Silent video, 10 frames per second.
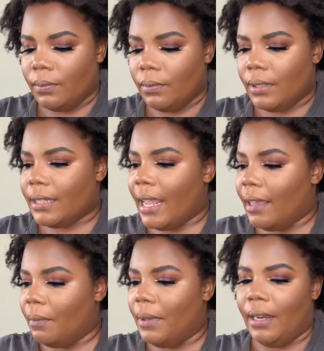Stay
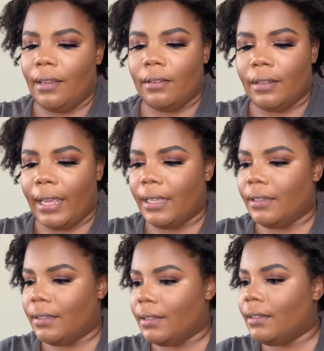committed. Like,
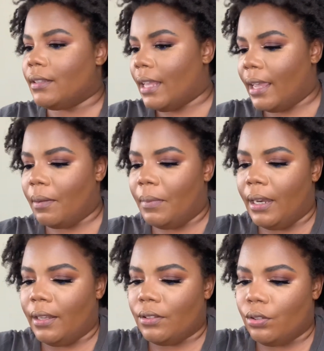stay
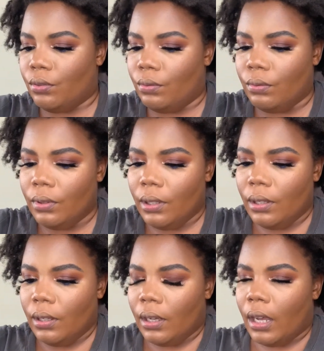committed to, you
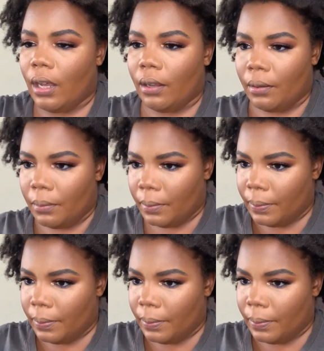know,